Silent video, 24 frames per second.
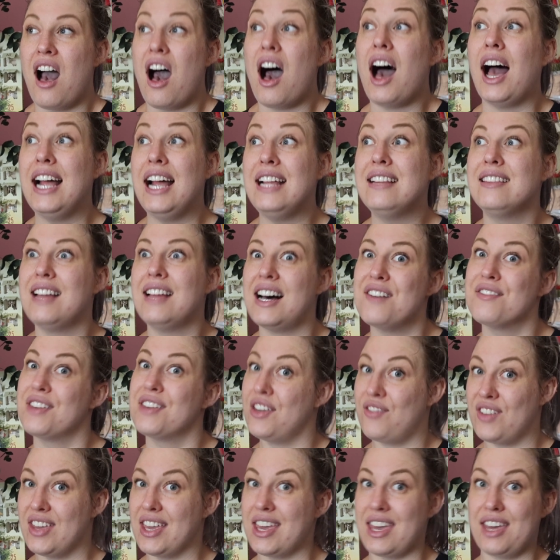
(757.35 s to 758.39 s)
I love
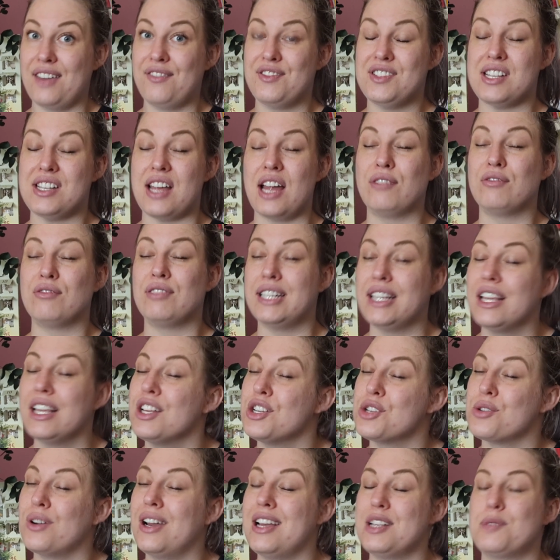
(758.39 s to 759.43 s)
giving gifts. I really
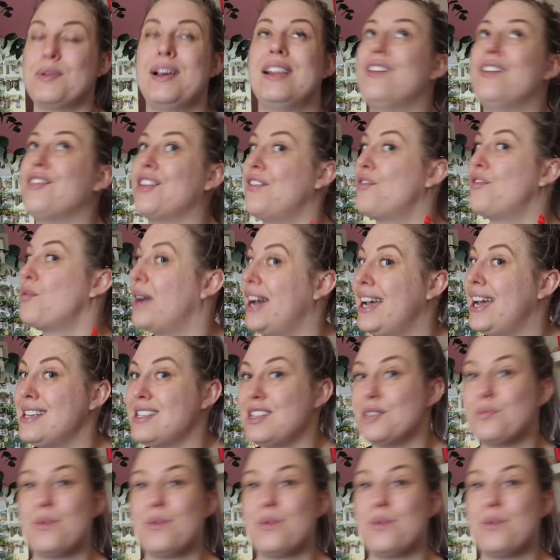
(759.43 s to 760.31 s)
enjoy it. So I love giveaways.